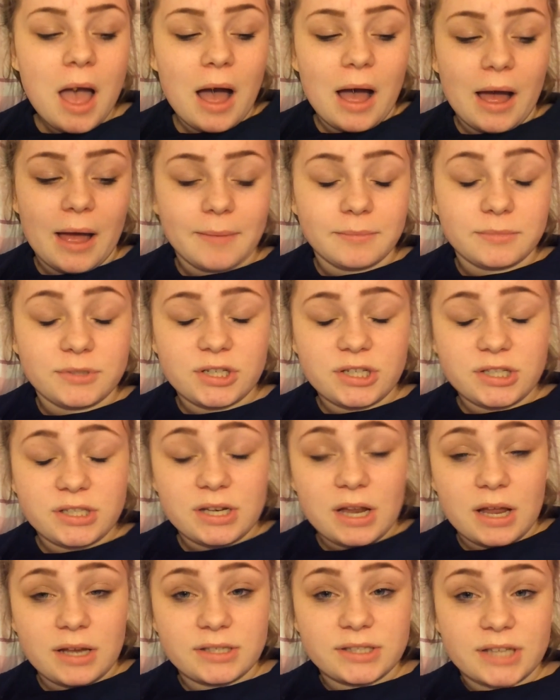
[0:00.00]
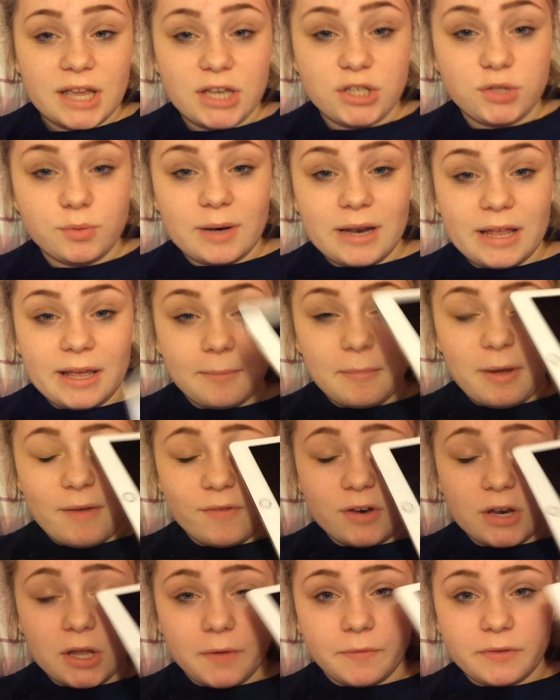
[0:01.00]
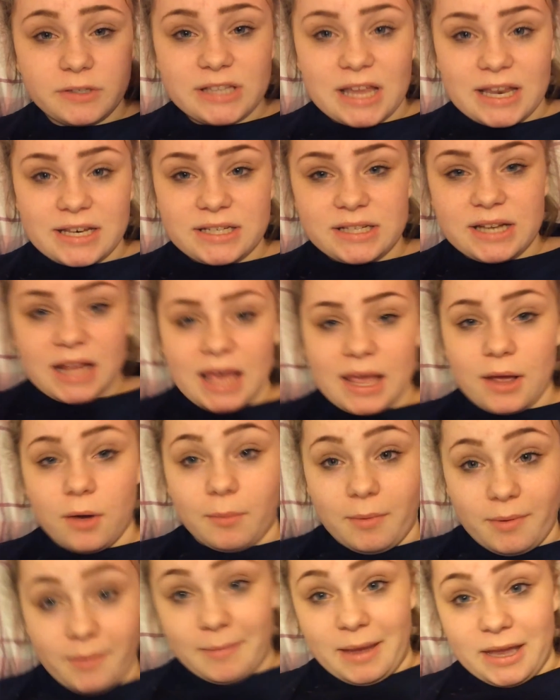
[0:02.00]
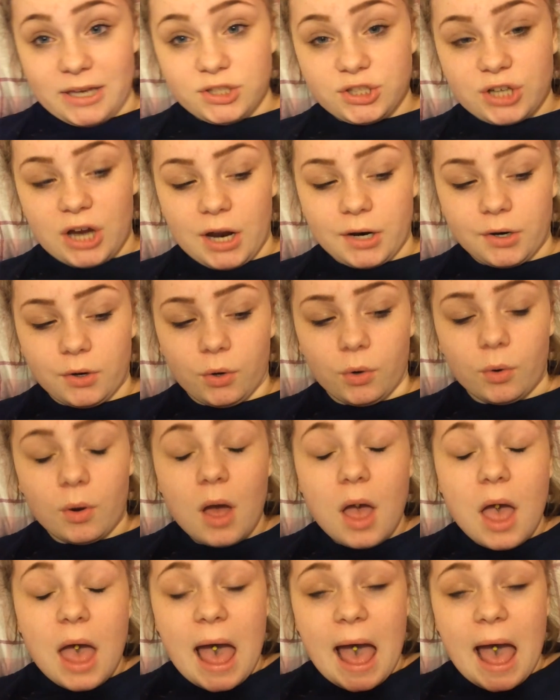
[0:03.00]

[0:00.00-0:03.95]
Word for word: I'm just scheduling my video for Saturday on my main channel